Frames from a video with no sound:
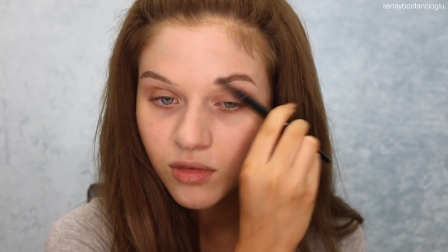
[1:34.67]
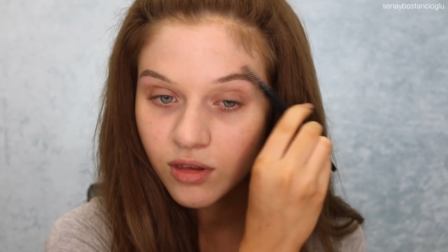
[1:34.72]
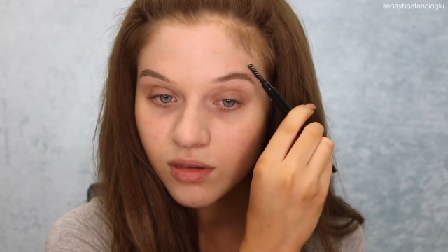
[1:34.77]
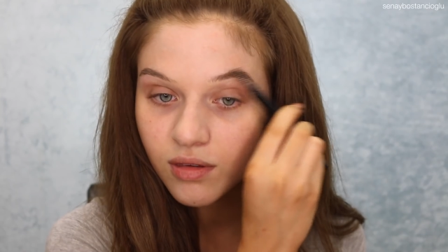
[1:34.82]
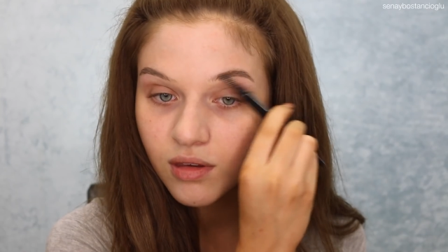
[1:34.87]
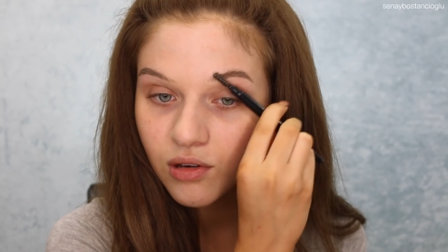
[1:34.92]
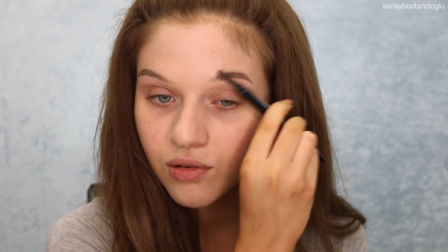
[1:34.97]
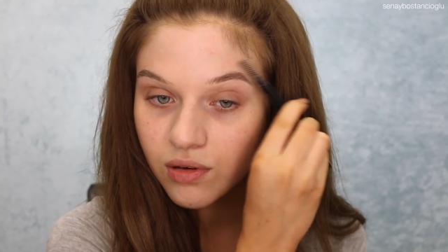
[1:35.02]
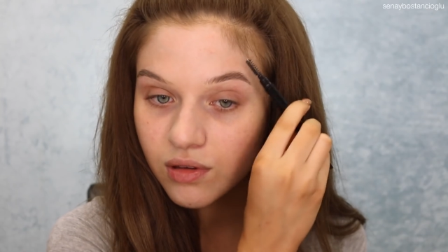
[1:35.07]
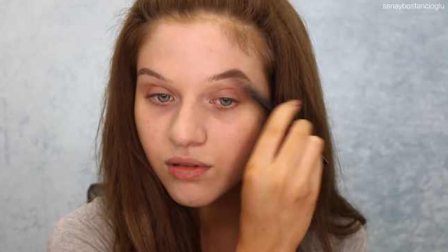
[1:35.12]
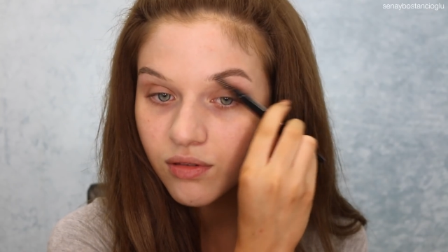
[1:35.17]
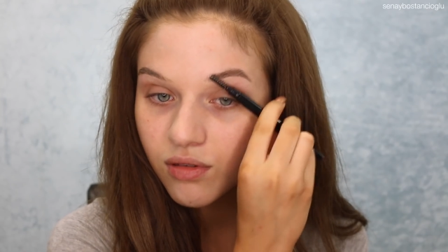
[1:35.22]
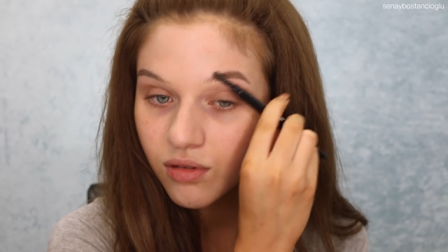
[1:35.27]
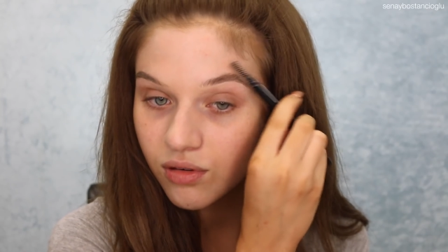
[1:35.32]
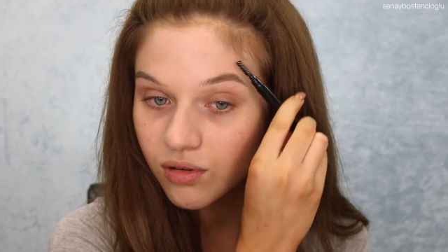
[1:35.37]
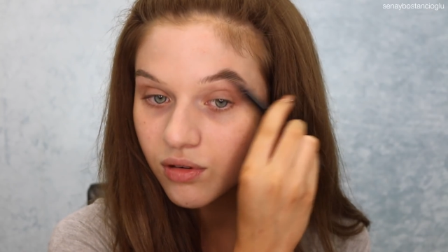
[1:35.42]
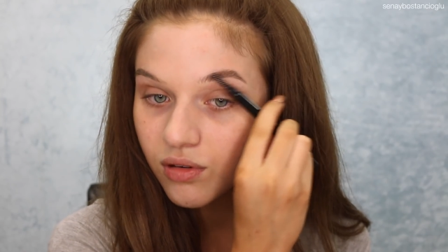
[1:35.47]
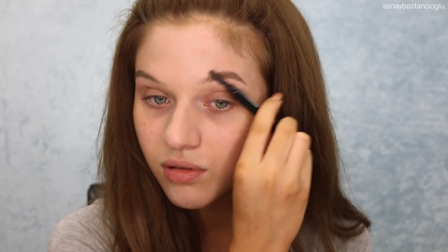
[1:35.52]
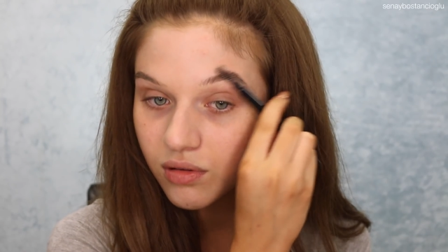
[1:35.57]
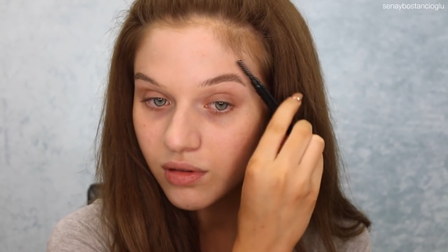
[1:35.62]
Just going
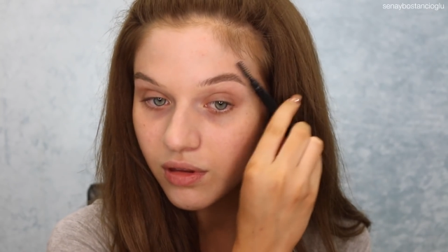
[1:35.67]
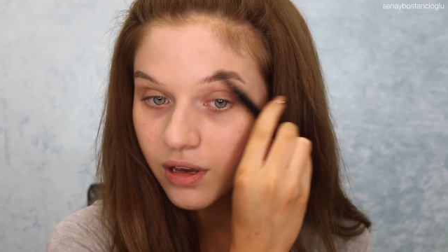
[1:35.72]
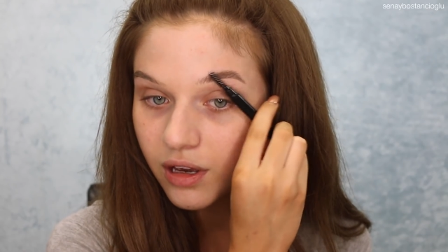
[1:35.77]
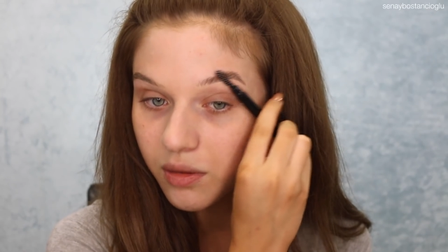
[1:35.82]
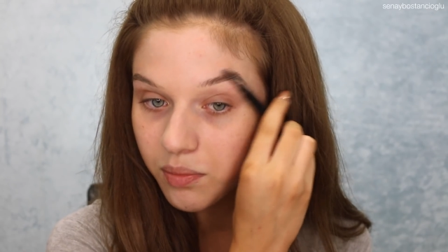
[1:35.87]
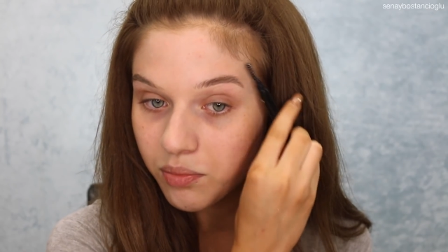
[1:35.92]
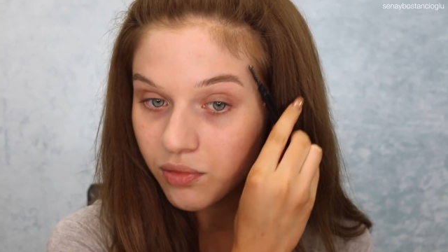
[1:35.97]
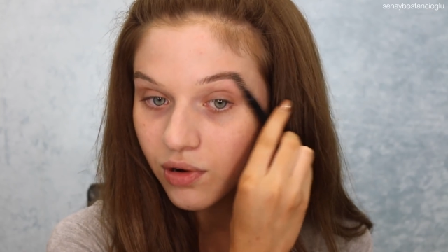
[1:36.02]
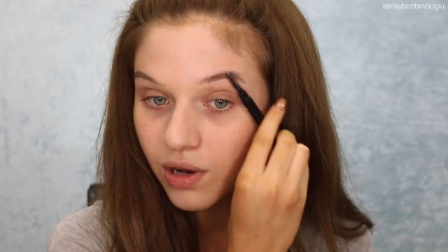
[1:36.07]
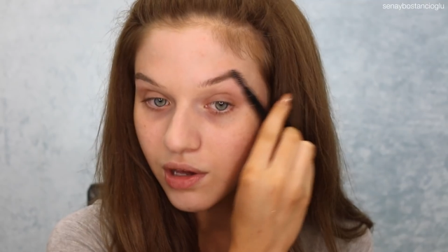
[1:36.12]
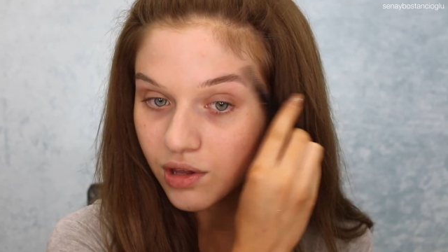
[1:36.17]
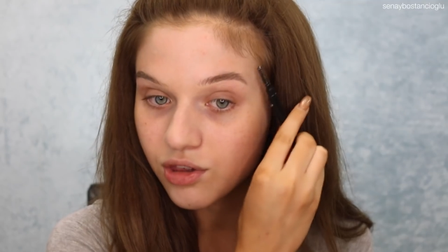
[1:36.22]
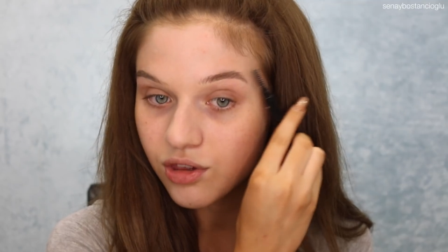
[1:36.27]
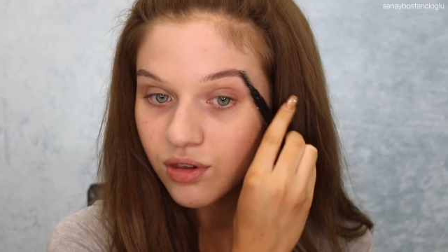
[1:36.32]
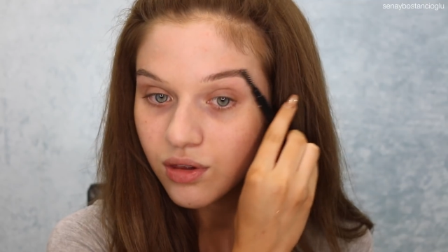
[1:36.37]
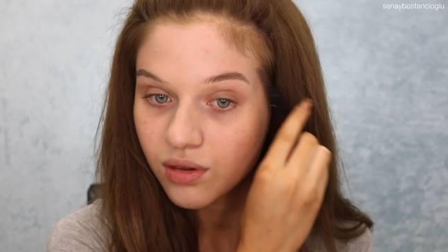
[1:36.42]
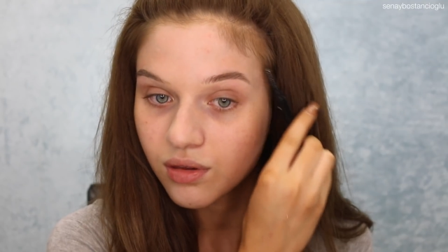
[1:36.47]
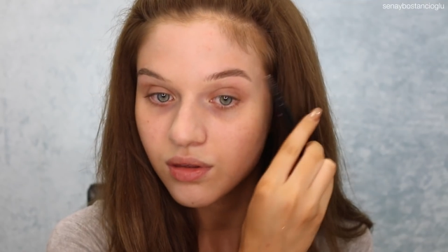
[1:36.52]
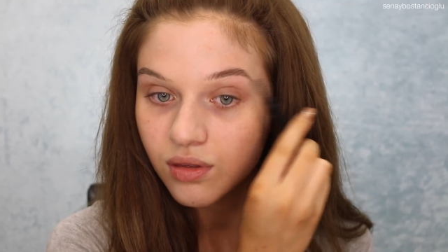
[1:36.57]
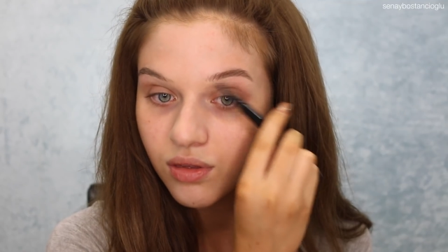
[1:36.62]
to like
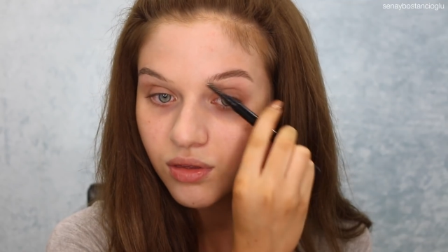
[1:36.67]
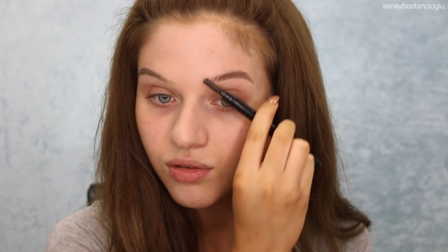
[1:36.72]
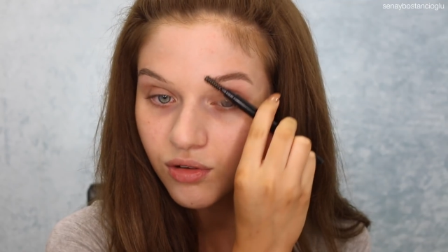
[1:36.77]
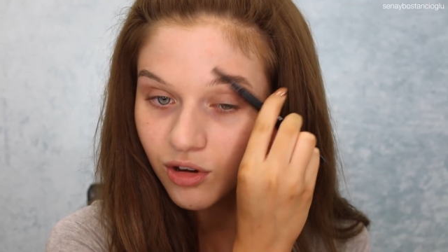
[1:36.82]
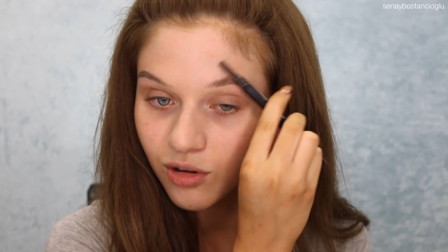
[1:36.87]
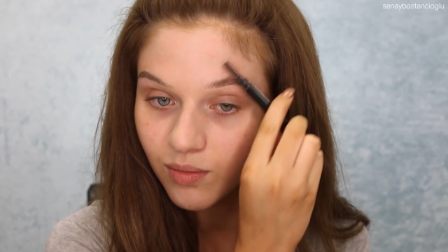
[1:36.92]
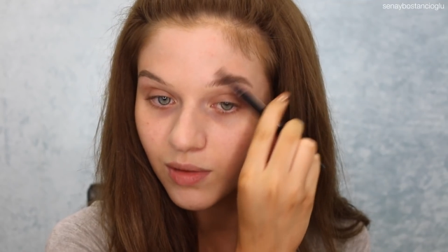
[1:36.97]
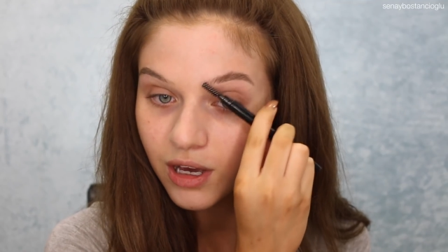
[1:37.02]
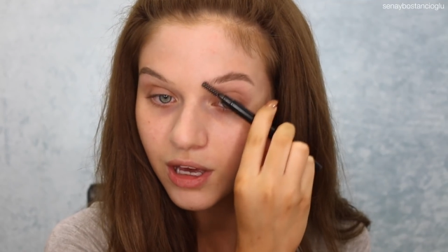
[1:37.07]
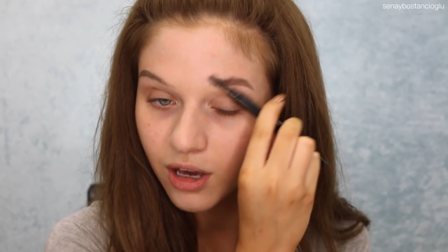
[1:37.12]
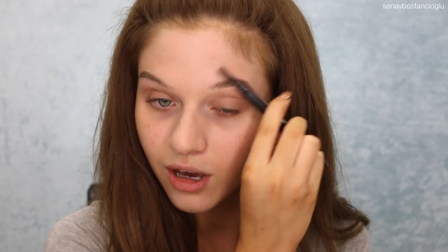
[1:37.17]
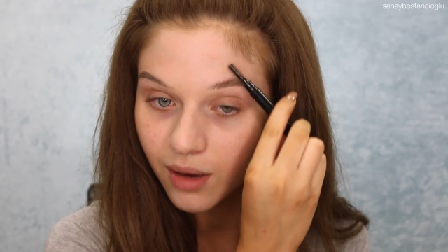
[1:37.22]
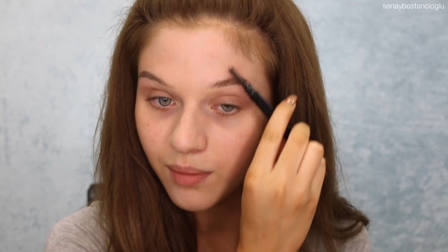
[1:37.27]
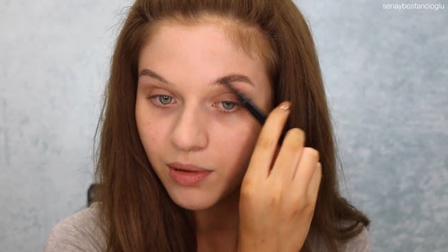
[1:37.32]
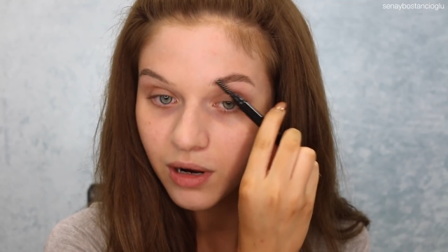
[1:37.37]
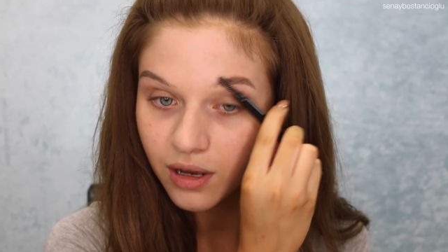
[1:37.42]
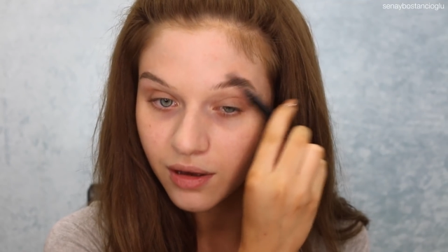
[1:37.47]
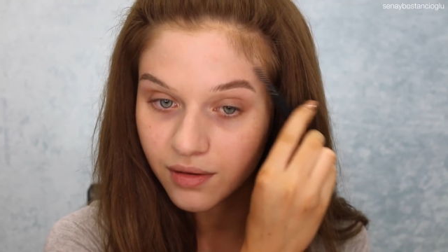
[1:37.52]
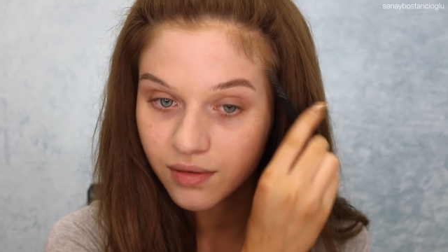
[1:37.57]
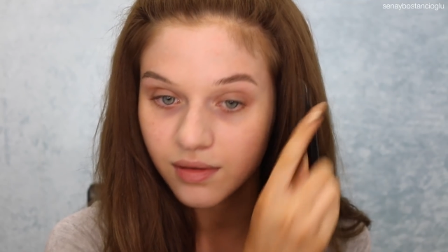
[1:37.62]
brush through my
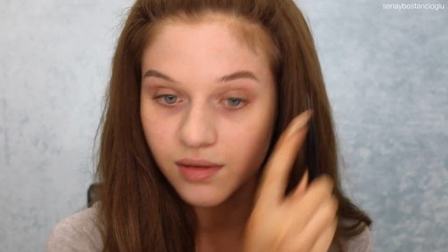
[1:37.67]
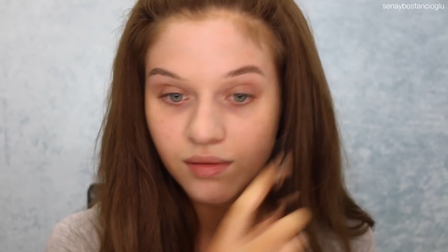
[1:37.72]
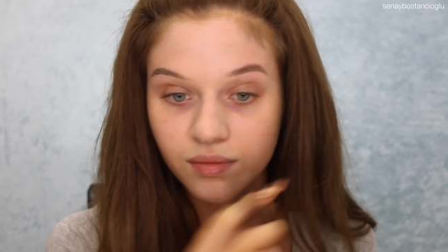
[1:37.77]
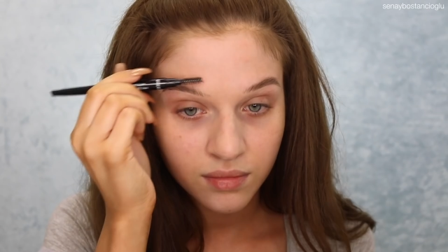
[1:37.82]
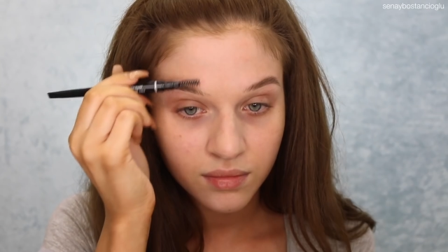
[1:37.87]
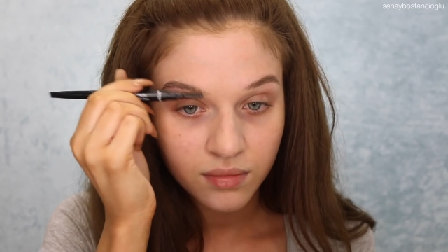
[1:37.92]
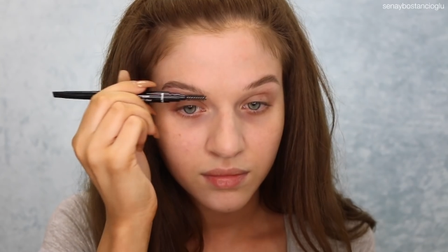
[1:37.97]
eyebrows.